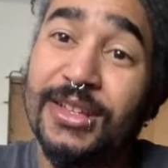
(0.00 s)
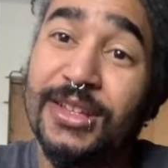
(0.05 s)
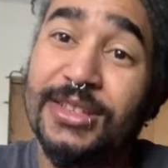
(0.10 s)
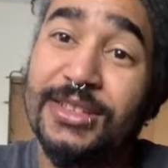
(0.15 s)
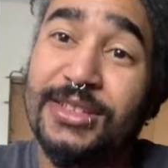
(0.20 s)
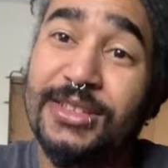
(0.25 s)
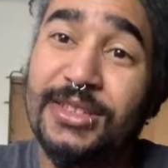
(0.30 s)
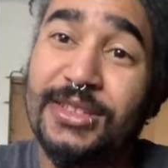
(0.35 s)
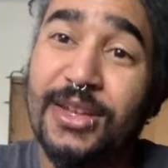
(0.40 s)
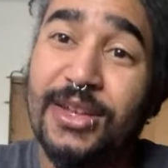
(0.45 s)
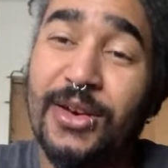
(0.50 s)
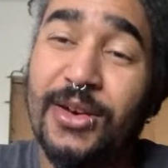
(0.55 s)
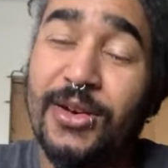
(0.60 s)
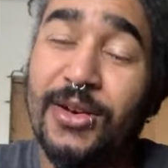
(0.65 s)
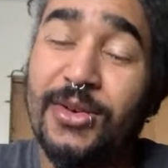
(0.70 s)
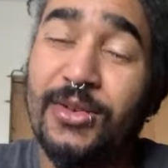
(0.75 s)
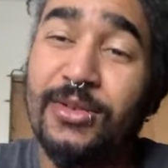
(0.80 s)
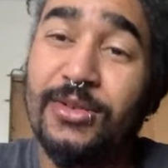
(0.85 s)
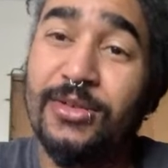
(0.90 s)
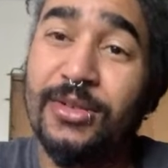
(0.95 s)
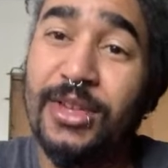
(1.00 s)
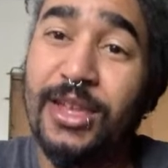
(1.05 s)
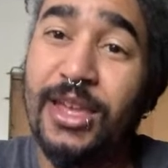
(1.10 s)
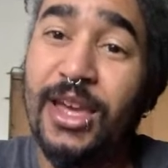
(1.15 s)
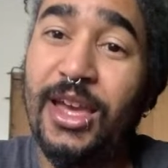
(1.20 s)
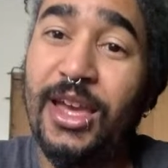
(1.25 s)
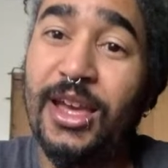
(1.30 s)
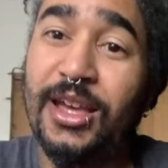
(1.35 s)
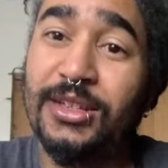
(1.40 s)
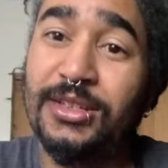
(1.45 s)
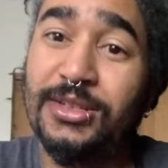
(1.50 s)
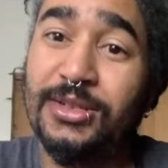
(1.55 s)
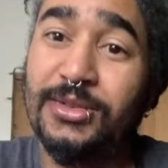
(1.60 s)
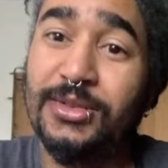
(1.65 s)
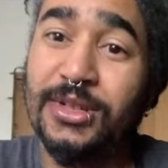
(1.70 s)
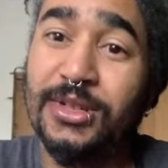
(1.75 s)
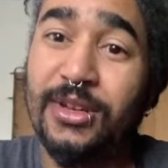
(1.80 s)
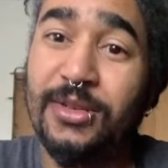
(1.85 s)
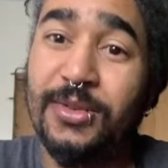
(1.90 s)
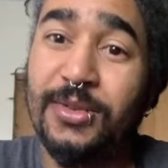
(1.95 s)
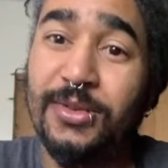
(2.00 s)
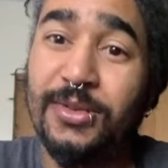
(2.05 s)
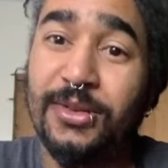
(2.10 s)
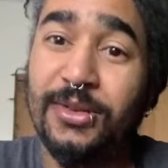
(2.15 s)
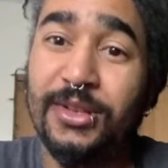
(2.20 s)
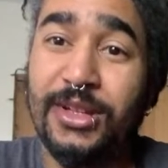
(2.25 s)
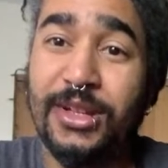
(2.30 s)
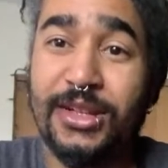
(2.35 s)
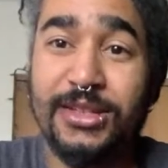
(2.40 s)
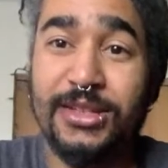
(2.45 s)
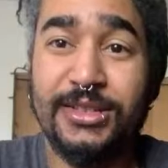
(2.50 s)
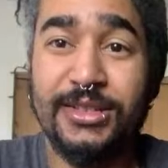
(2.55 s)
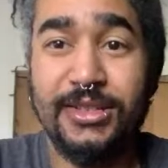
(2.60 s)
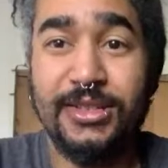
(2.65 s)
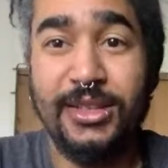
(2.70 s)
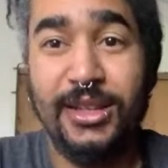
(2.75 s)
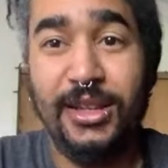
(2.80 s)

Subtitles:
So yeah, so it's gonna be real nice.